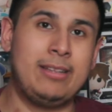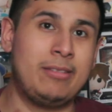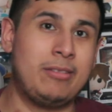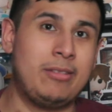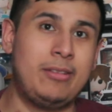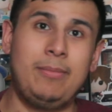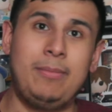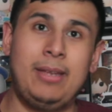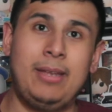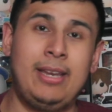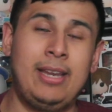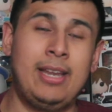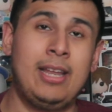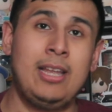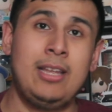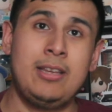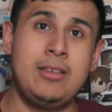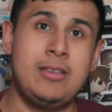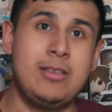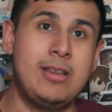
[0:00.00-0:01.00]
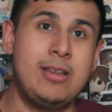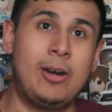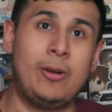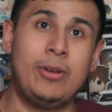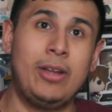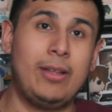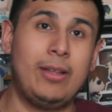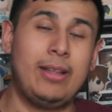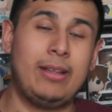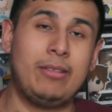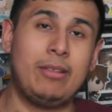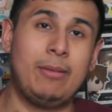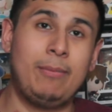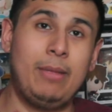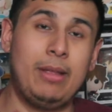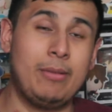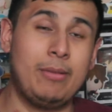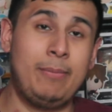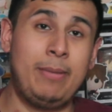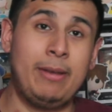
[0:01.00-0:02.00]
That's an immediate no-no. That's a
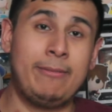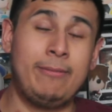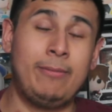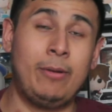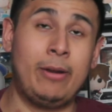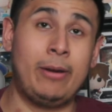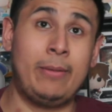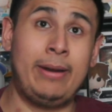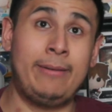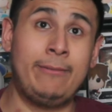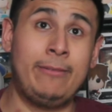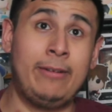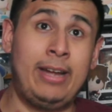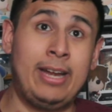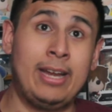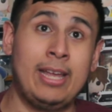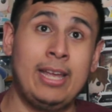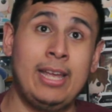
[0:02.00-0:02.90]
big red flag.